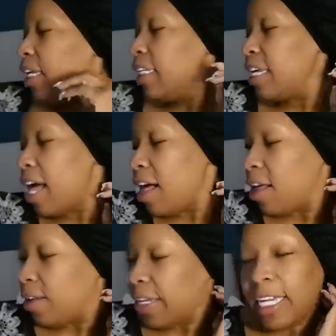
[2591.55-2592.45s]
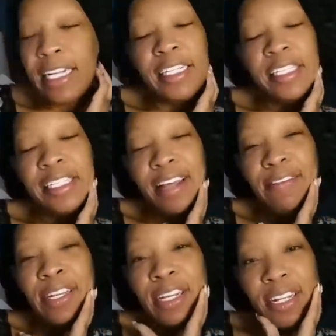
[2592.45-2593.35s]
Y'all, it is
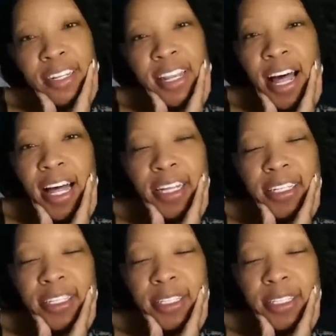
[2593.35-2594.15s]
7 o'clock.